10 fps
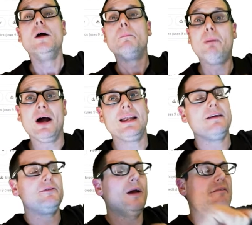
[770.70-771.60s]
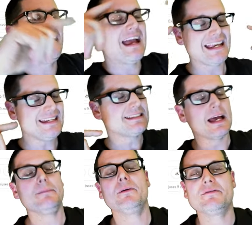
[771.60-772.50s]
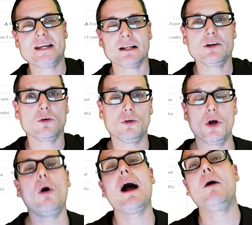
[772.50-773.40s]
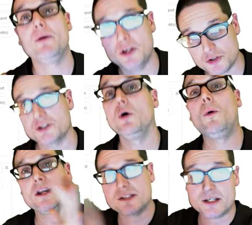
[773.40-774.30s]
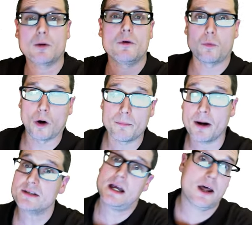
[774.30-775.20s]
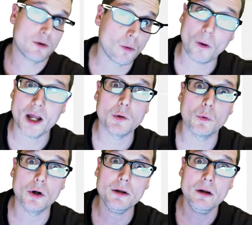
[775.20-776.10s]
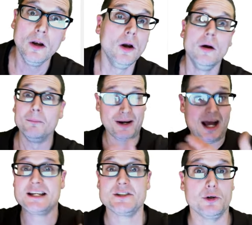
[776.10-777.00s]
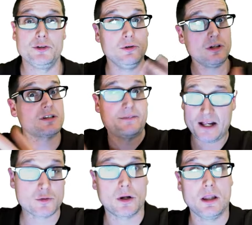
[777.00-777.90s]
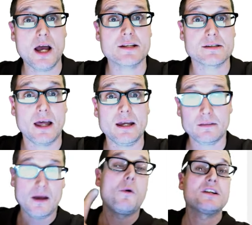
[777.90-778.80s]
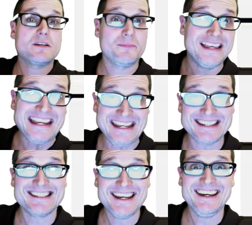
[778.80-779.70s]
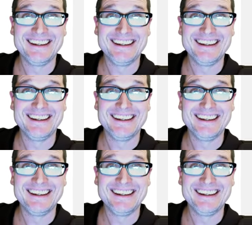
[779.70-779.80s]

but if you have any type of technical know-how, but you still want to stick with WordPress, I don't know why you would, but I still do because that's what clients like. They want something easy,